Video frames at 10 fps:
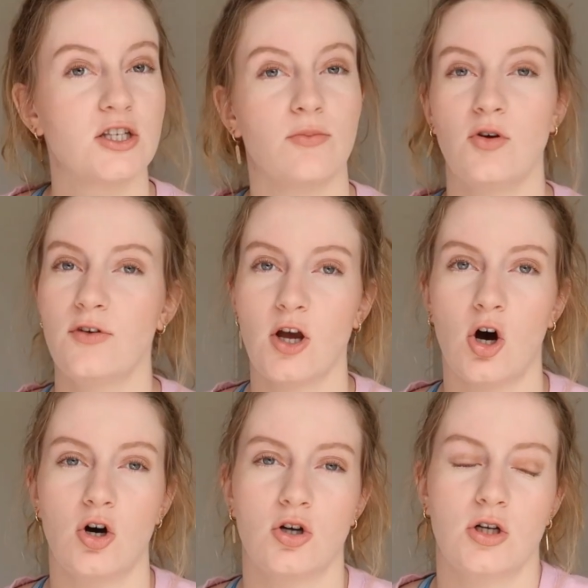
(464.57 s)
So moving
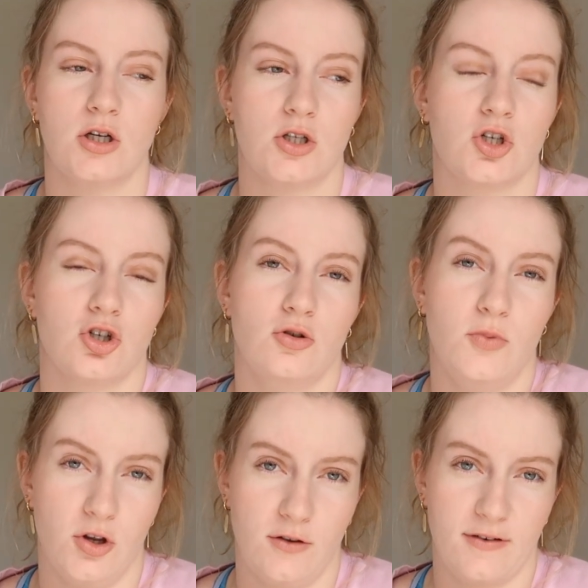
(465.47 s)
on to
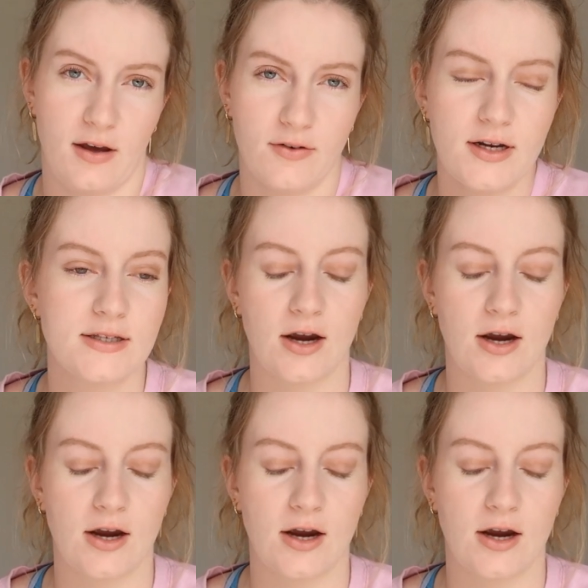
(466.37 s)
beauty favorites,